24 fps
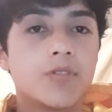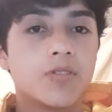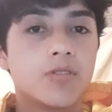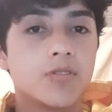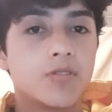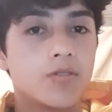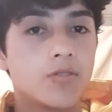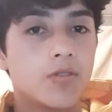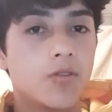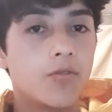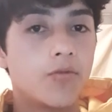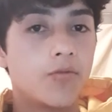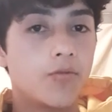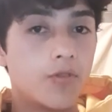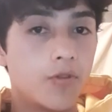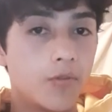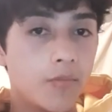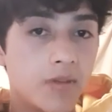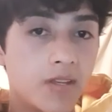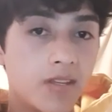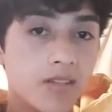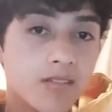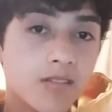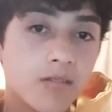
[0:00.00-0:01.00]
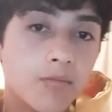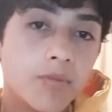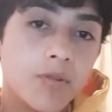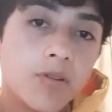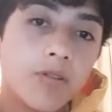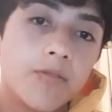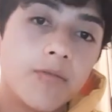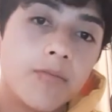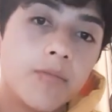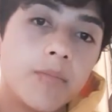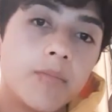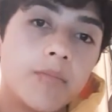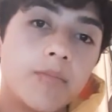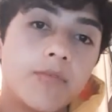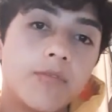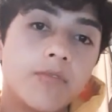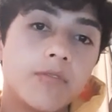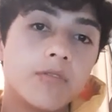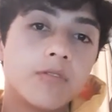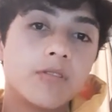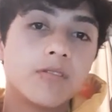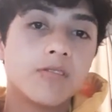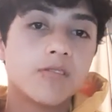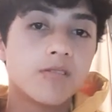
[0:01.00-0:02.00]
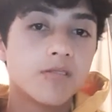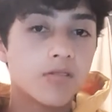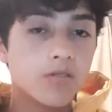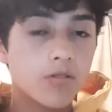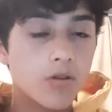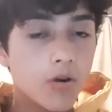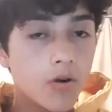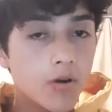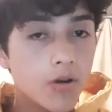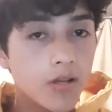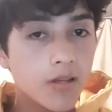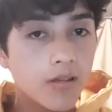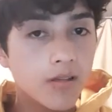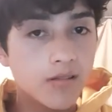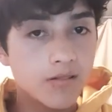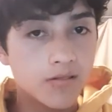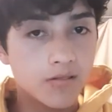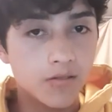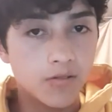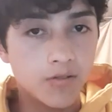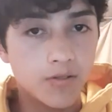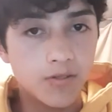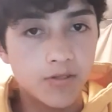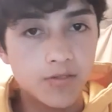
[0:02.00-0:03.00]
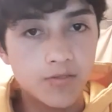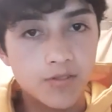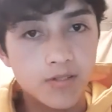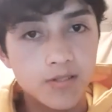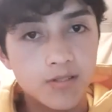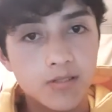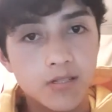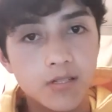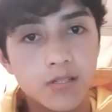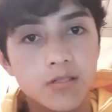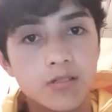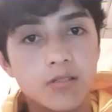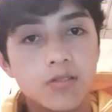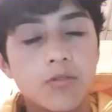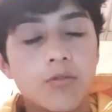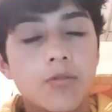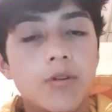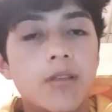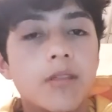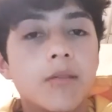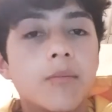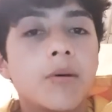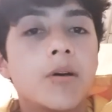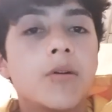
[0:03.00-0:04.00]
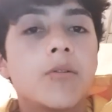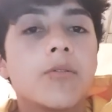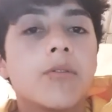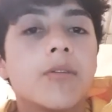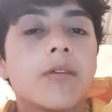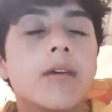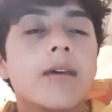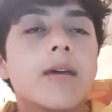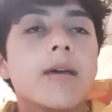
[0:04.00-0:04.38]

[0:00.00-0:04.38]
so for me, it's a beautiful story, so interesting to read about,